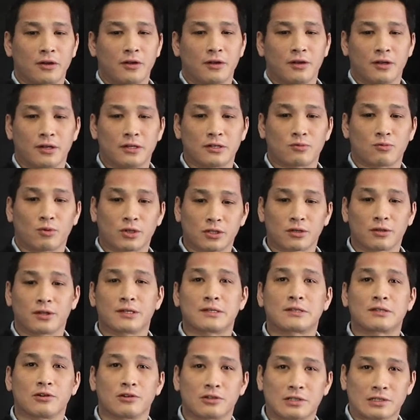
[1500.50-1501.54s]
is, what do the
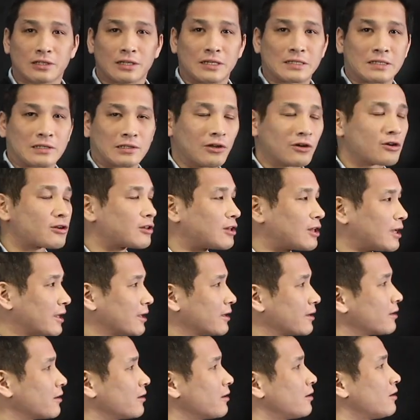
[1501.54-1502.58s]
Stokes lines look
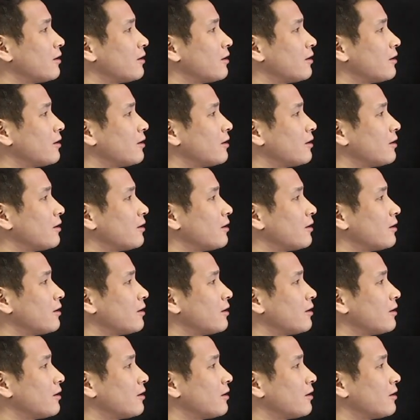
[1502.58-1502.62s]
like,